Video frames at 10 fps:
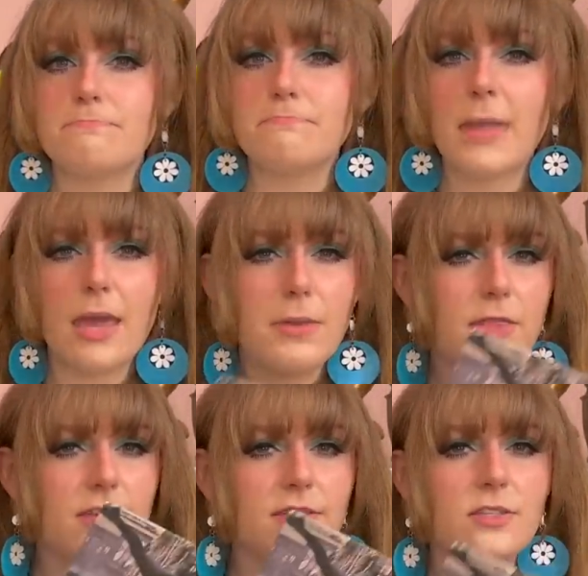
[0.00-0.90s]

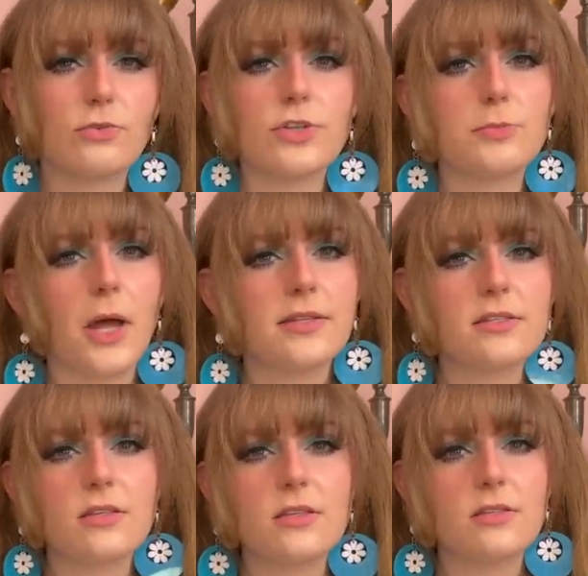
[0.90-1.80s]
Maybe this is a
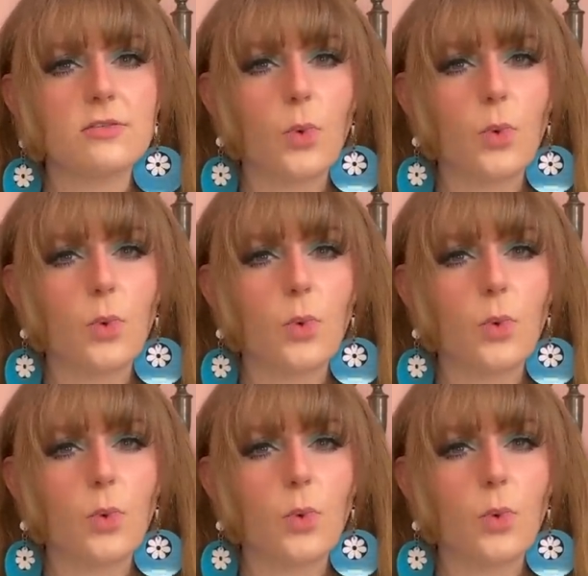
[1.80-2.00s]
response to this as